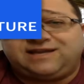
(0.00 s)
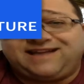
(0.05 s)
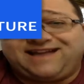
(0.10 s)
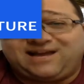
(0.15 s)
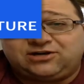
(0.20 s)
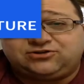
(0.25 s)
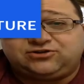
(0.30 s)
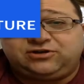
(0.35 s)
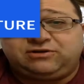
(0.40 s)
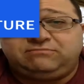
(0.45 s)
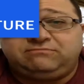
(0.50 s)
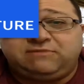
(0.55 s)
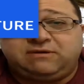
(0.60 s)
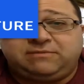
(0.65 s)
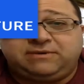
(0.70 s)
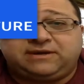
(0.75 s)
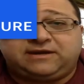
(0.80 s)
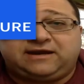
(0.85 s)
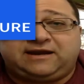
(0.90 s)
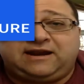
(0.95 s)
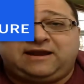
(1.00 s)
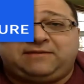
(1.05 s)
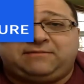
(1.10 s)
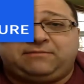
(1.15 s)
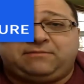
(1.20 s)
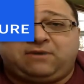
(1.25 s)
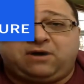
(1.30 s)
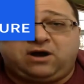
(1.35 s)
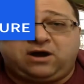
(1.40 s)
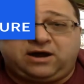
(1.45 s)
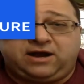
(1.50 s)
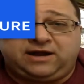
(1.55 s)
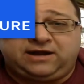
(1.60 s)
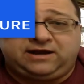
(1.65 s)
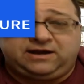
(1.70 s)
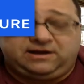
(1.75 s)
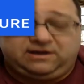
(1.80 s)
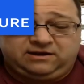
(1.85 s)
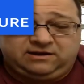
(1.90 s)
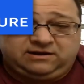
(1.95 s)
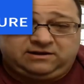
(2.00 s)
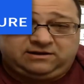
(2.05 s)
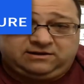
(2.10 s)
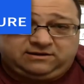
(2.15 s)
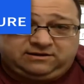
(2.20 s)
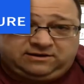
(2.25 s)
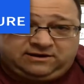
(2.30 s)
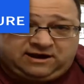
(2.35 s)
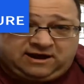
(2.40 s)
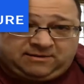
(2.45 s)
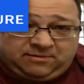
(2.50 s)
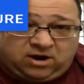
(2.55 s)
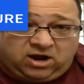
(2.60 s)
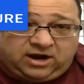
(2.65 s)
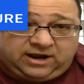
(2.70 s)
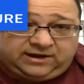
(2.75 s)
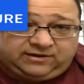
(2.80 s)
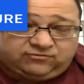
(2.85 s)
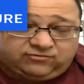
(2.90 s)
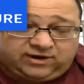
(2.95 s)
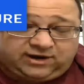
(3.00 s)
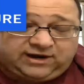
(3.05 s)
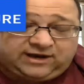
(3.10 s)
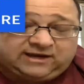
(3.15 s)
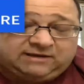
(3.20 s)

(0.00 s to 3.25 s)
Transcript: can actually mimic an MI, an, uh, an MI right?